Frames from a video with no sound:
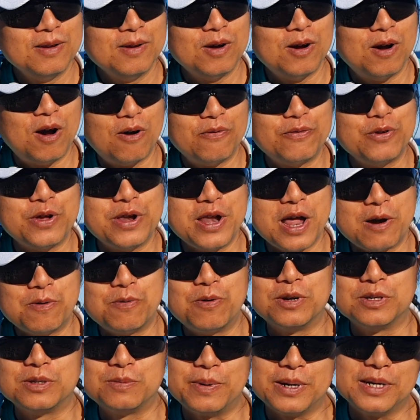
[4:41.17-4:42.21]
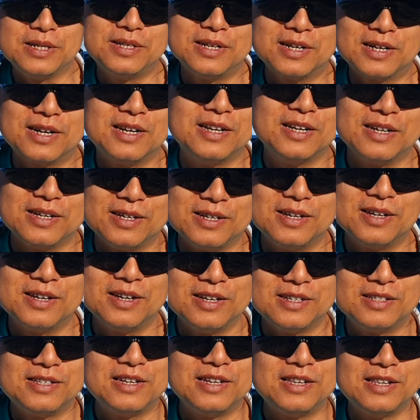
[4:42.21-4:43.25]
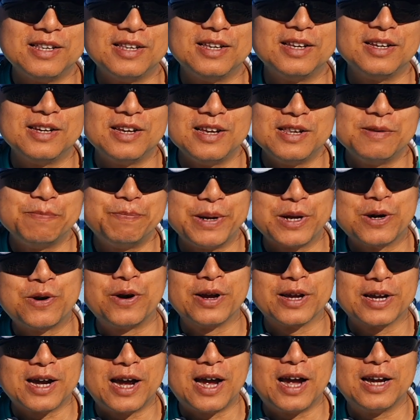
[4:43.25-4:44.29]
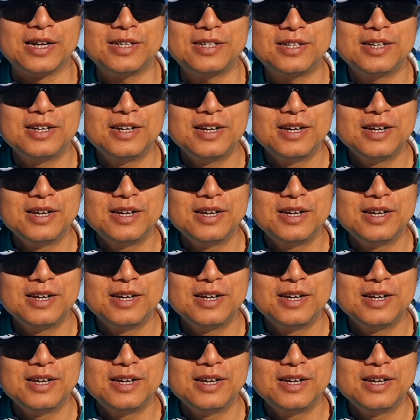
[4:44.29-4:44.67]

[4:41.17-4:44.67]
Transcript: of your net worth basically is in Bitcoin Cash?